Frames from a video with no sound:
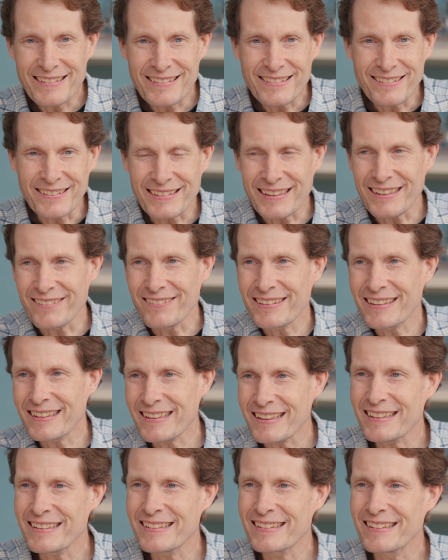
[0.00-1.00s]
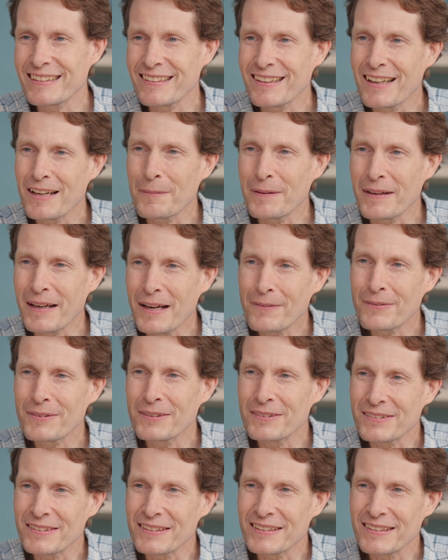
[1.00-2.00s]
drinking with the guests in the lobby
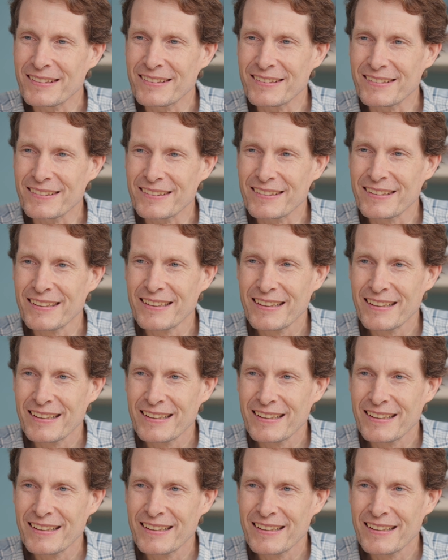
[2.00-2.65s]
afterwards, or